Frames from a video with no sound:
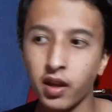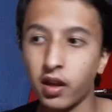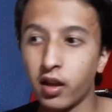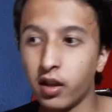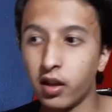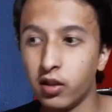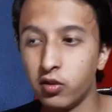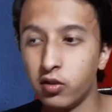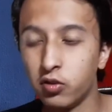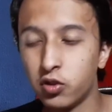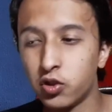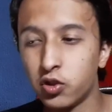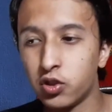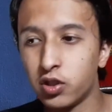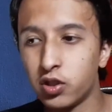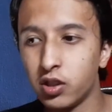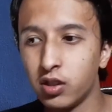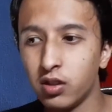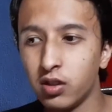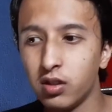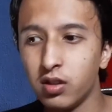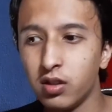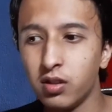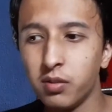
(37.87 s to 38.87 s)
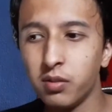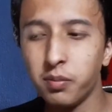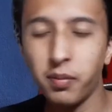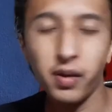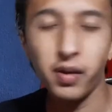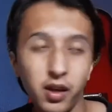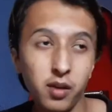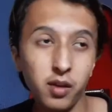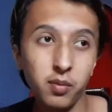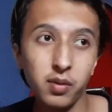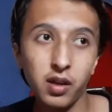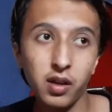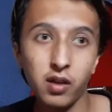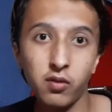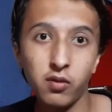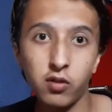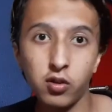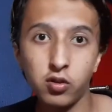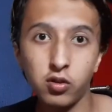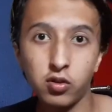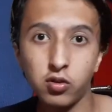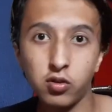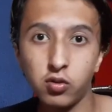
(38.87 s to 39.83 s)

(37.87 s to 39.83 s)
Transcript: you still may be able to